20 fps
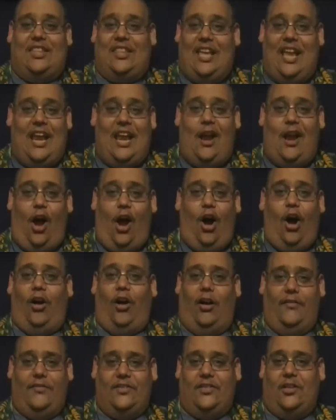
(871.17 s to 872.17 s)
they are
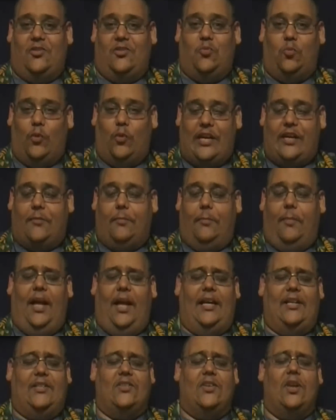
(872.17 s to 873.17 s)
of such weak
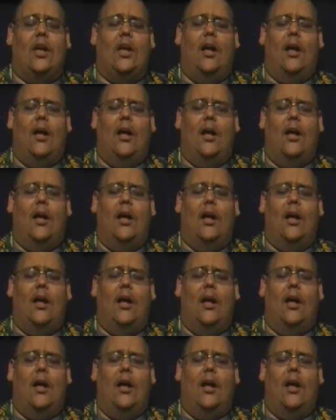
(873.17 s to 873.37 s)
minds.